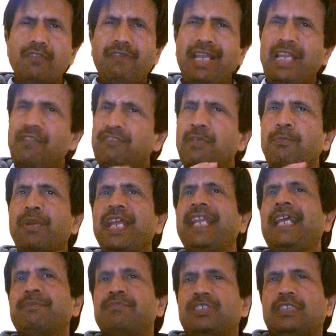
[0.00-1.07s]
And if the
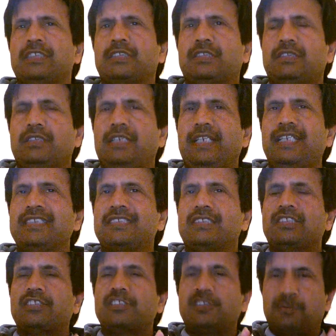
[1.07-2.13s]
brain abscess is
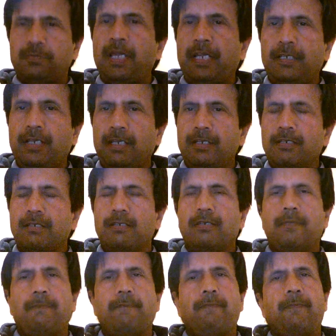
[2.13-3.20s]
suspected,
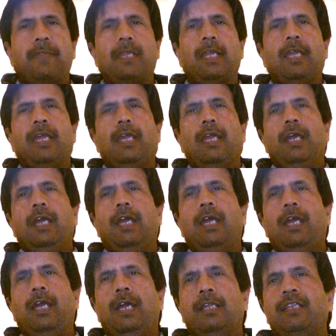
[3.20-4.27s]

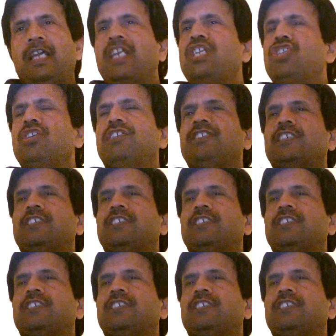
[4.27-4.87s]
uh, the initial